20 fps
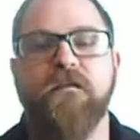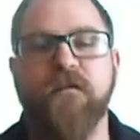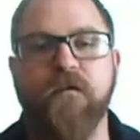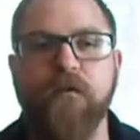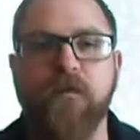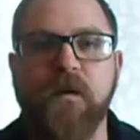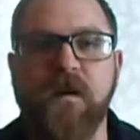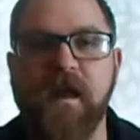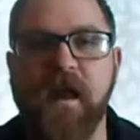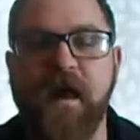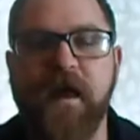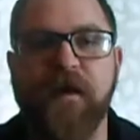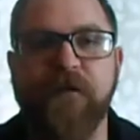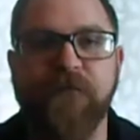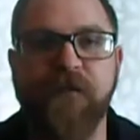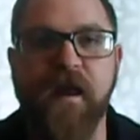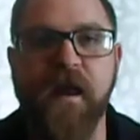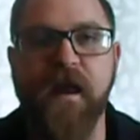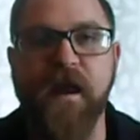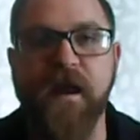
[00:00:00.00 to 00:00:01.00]
So we
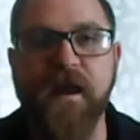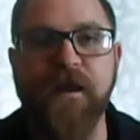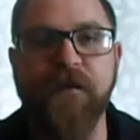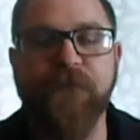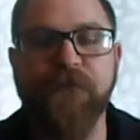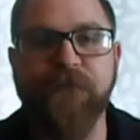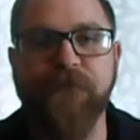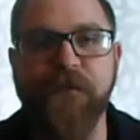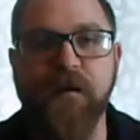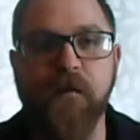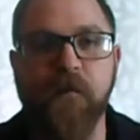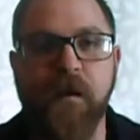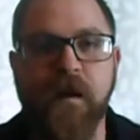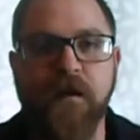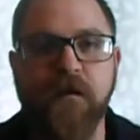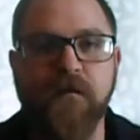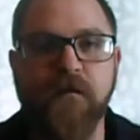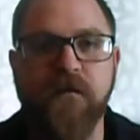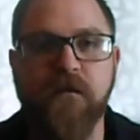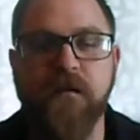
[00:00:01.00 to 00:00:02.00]
have a
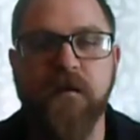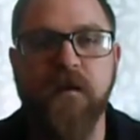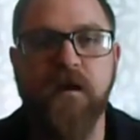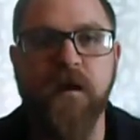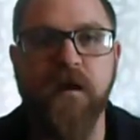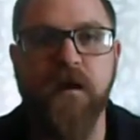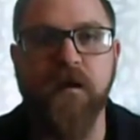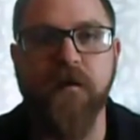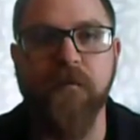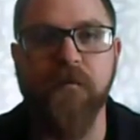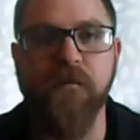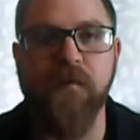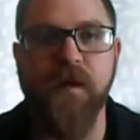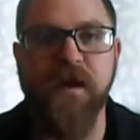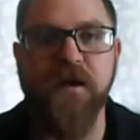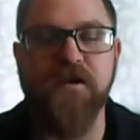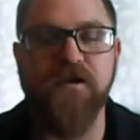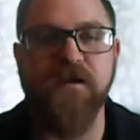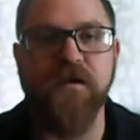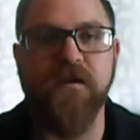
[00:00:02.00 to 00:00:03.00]
female
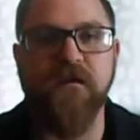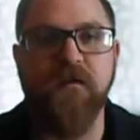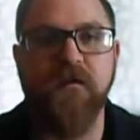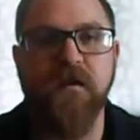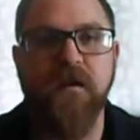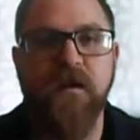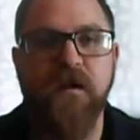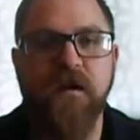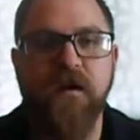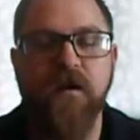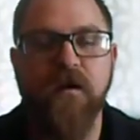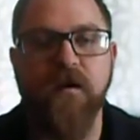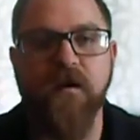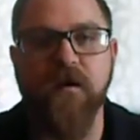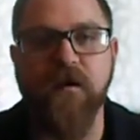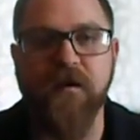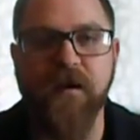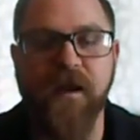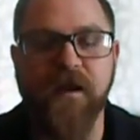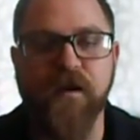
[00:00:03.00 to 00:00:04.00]
patient.
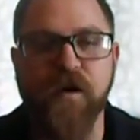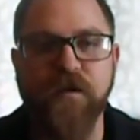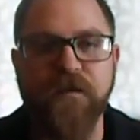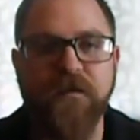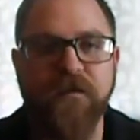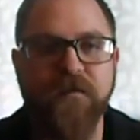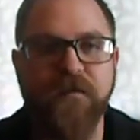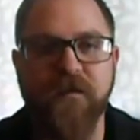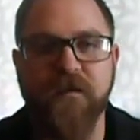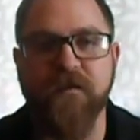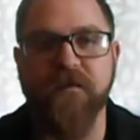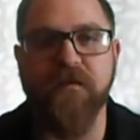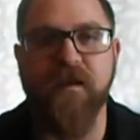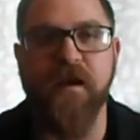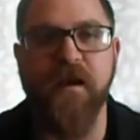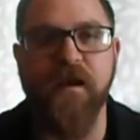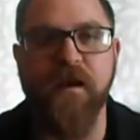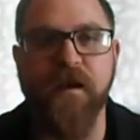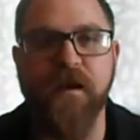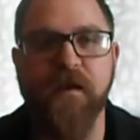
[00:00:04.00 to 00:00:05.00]
Her diagnosis is
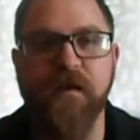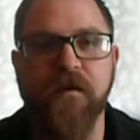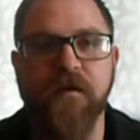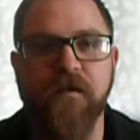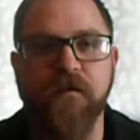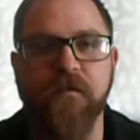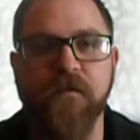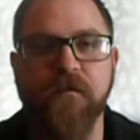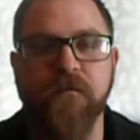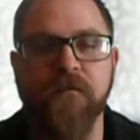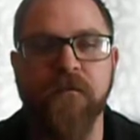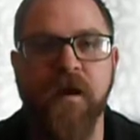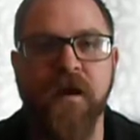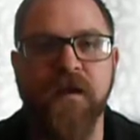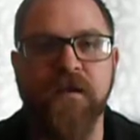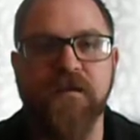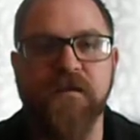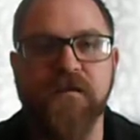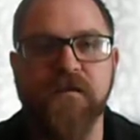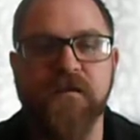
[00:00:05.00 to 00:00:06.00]
a
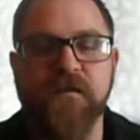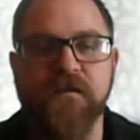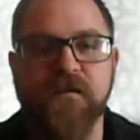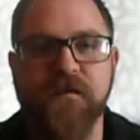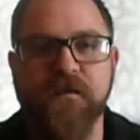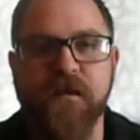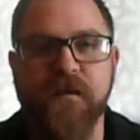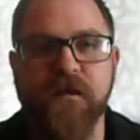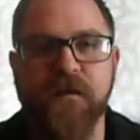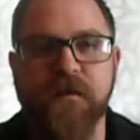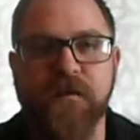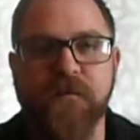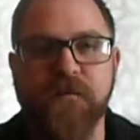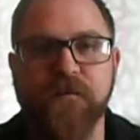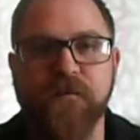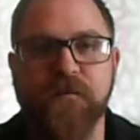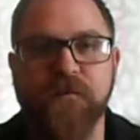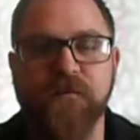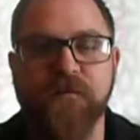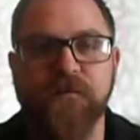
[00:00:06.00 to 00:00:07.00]
right
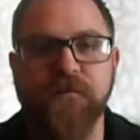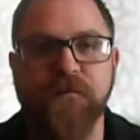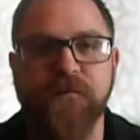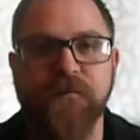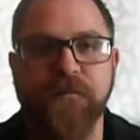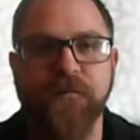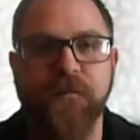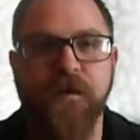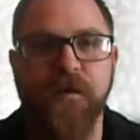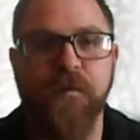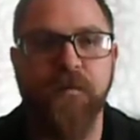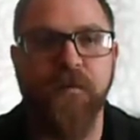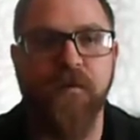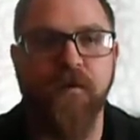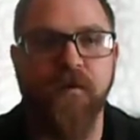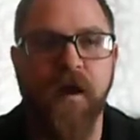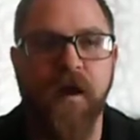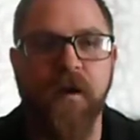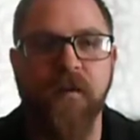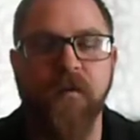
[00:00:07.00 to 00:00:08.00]

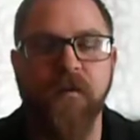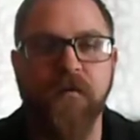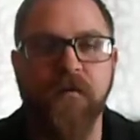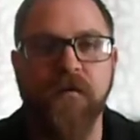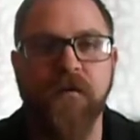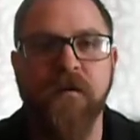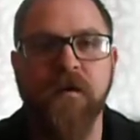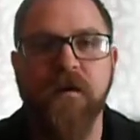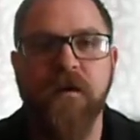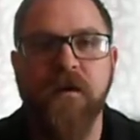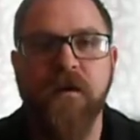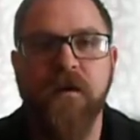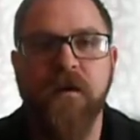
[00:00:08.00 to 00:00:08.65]
parietal